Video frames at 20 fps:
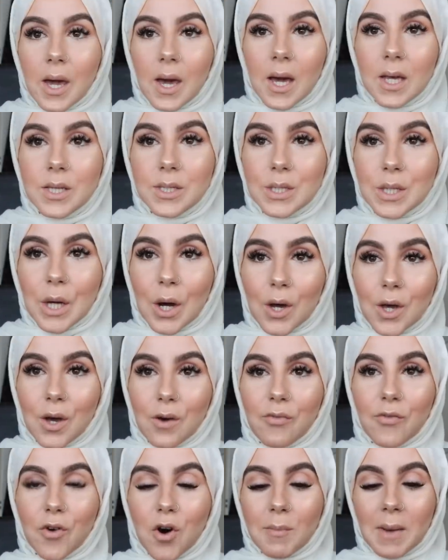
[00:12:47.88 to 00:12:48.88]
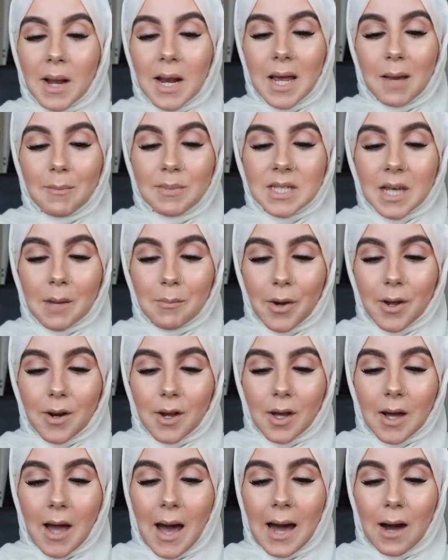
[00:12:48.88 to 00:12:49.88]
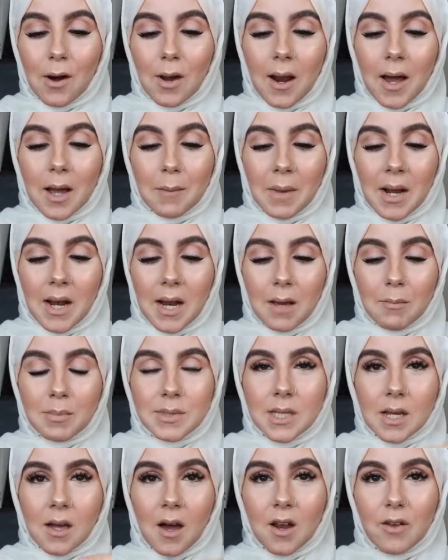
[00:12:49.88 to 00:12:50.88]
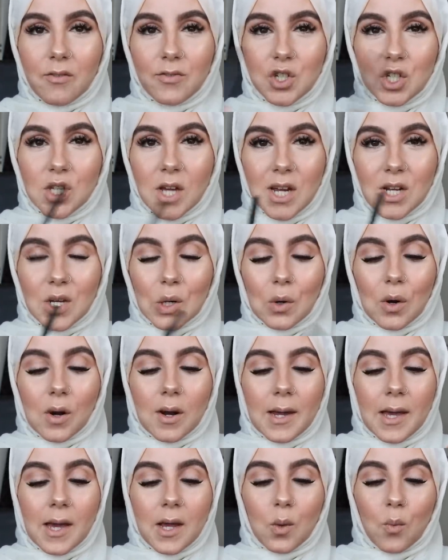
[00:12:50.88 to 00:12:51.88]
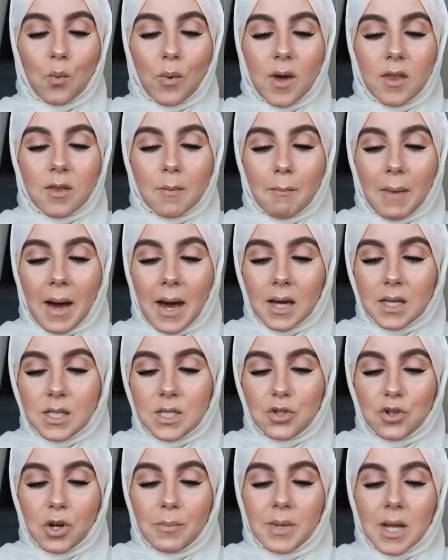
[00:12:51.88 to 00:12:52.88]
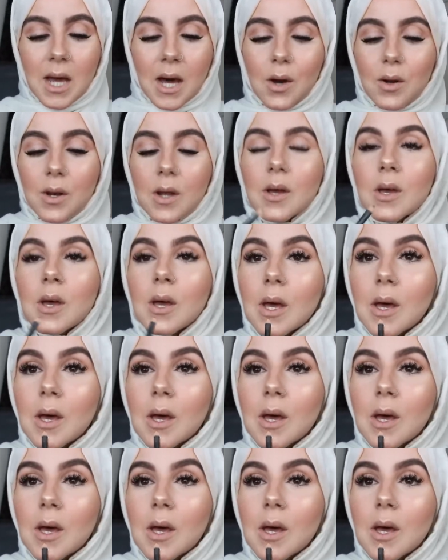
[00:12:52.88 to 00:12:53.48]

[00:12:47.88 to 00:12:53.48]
guys, so for my lips, I'm gonna outline my lips and kind of shade it all in with a MAC Strip Down.